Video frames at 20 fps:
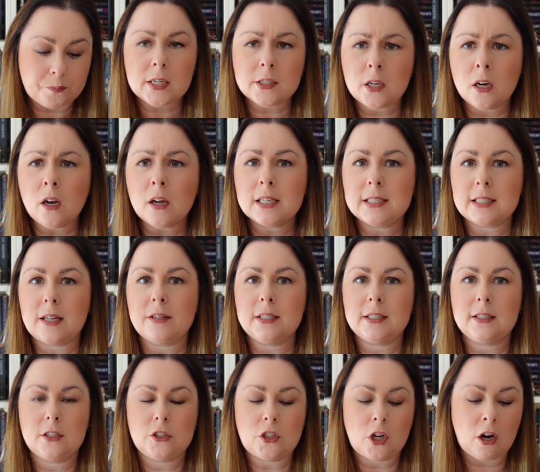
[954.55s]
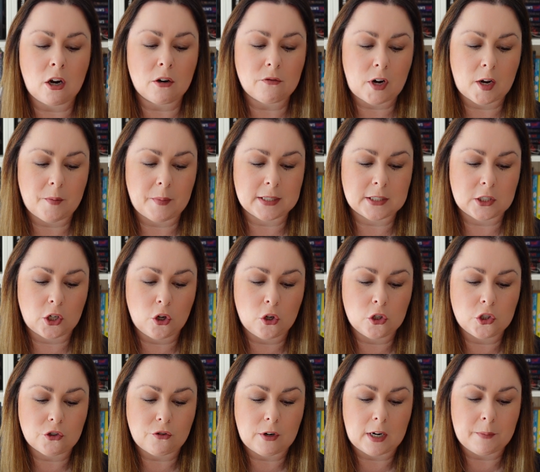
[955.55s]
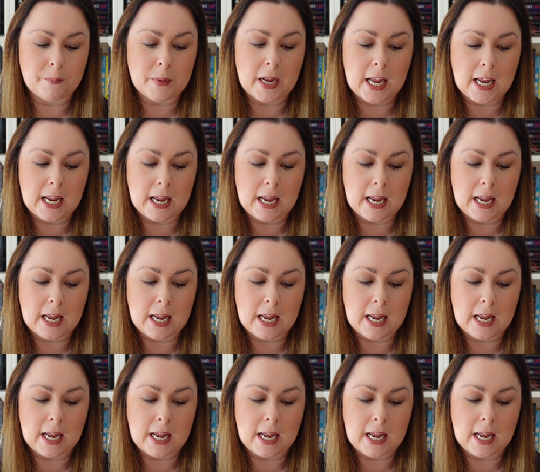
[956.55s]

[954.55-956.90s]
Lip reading: So like I said, this is a dark romance and underground